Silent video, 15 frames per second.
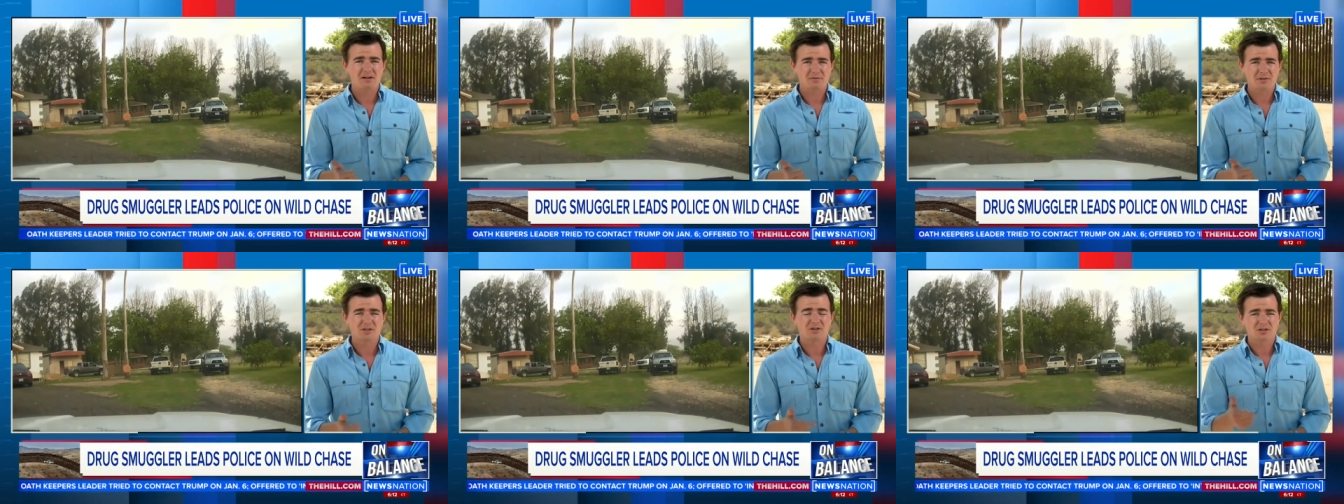
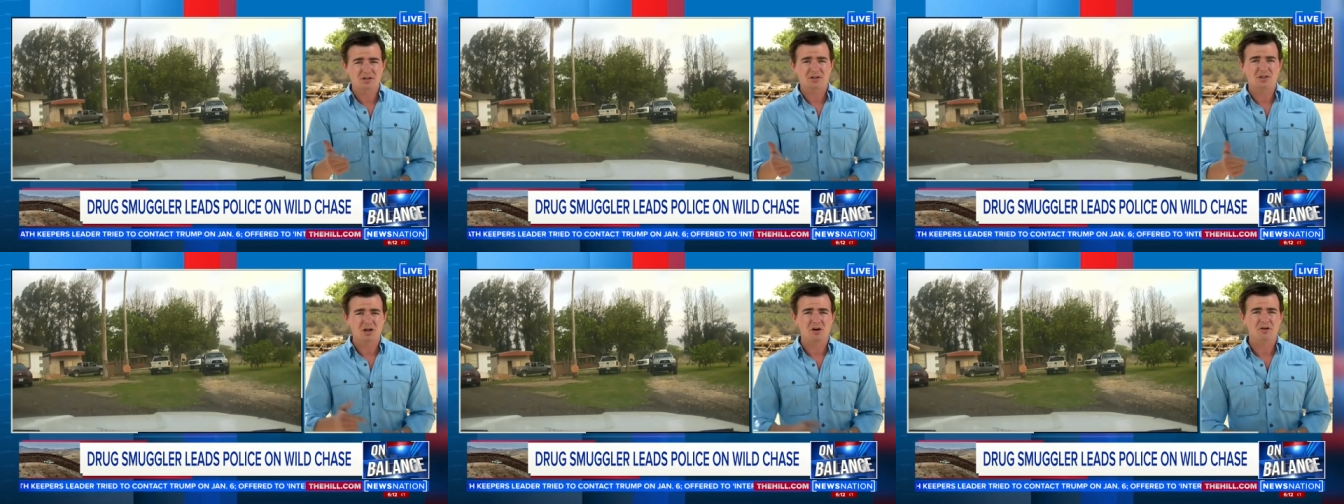which you
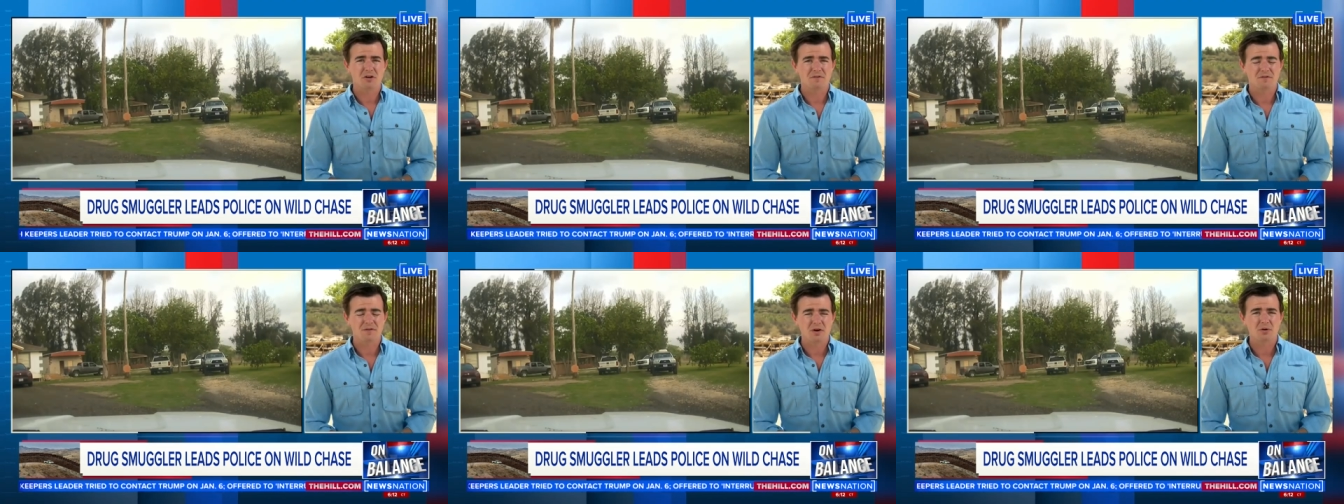just showed
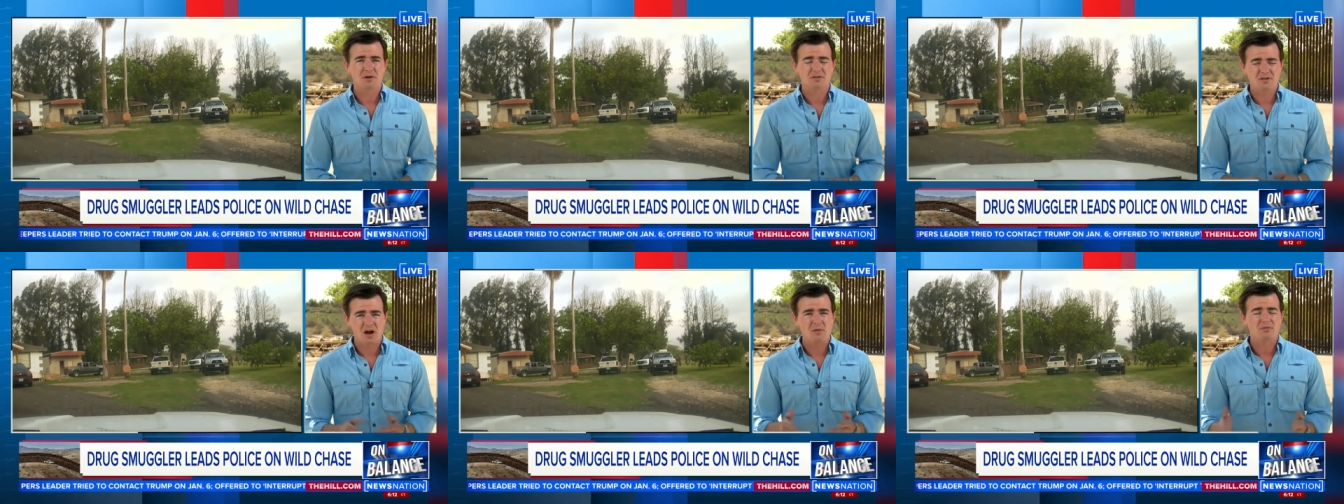your
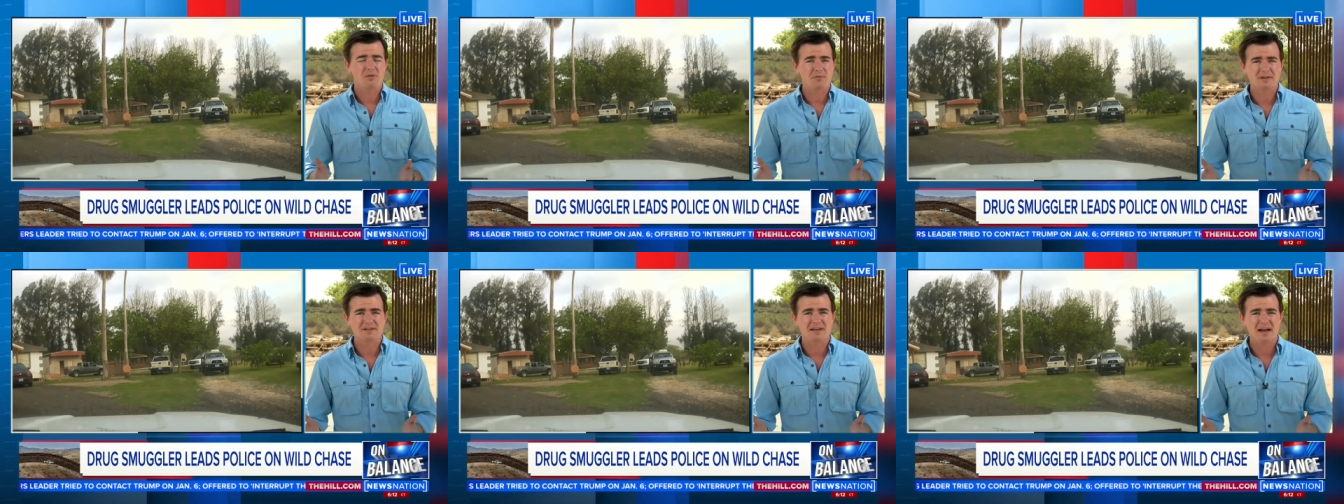viewers, comes
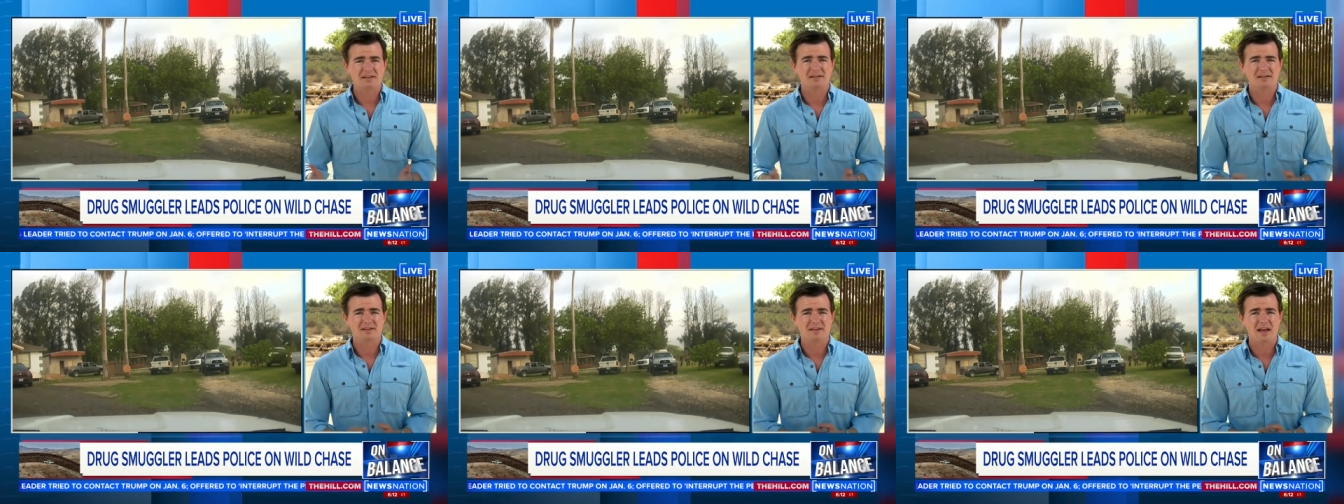from the
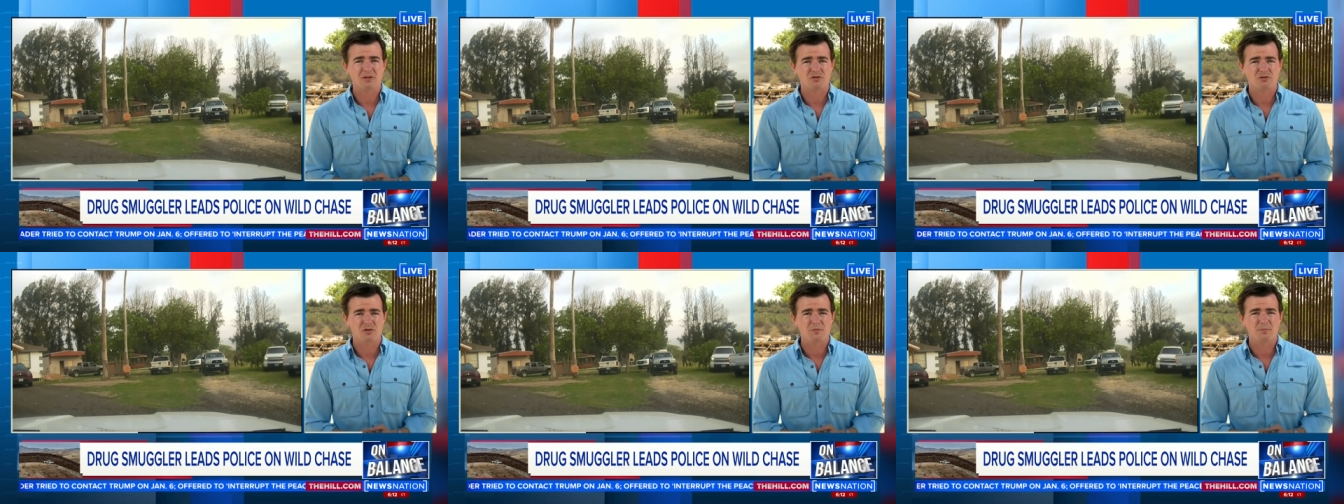Texas
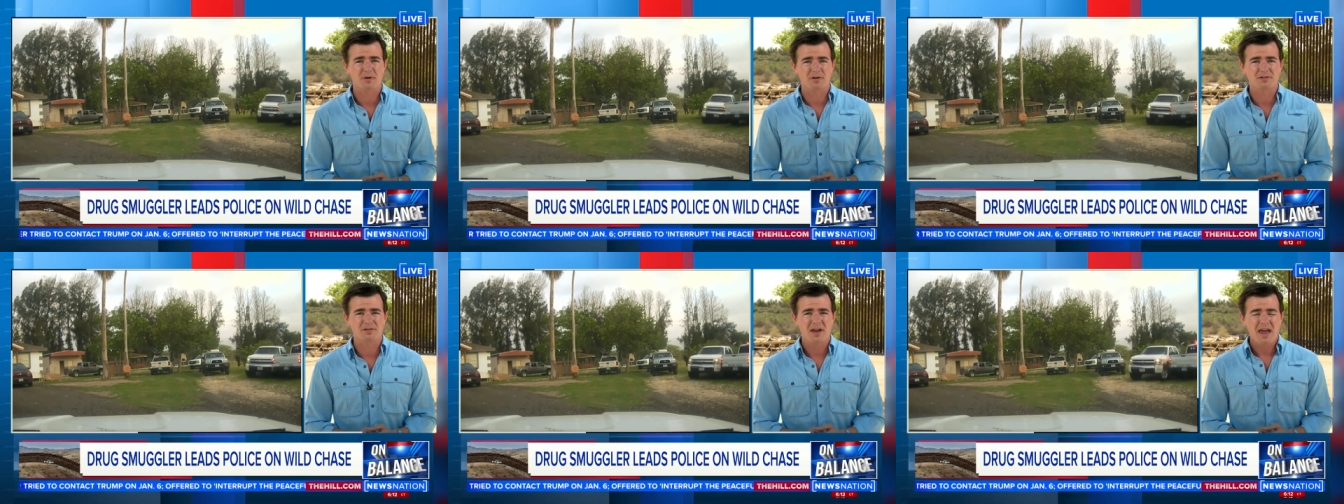state
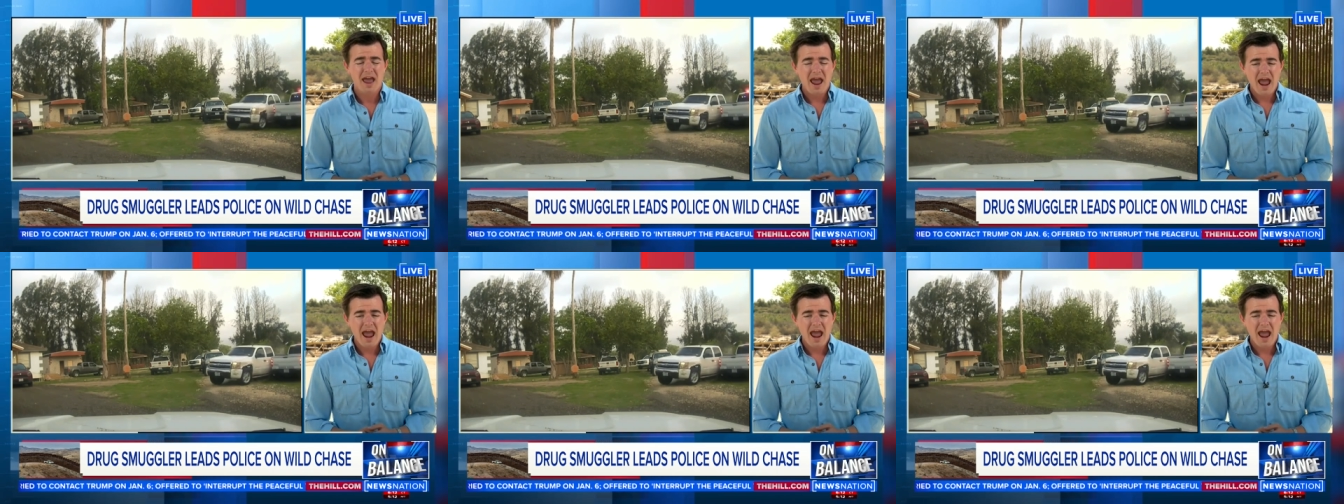troopers,